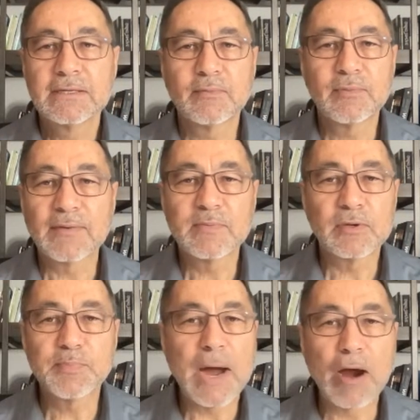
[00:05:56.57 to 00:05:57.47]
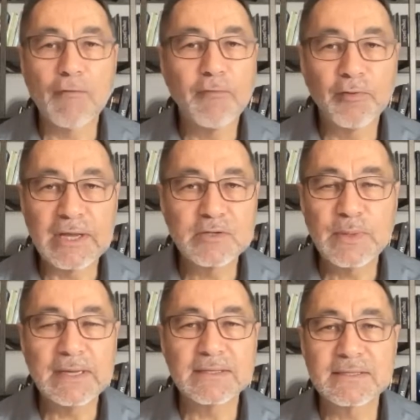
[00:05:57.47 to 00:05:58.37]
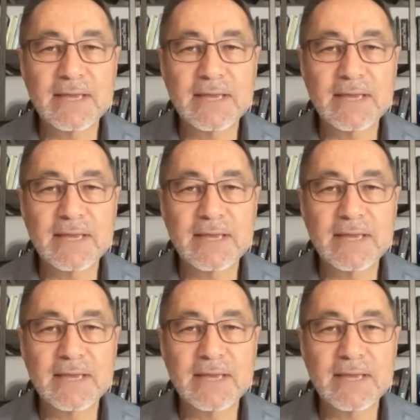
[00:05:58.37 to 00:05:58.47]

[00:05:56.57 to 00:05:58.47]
sometimes the most powerful things we can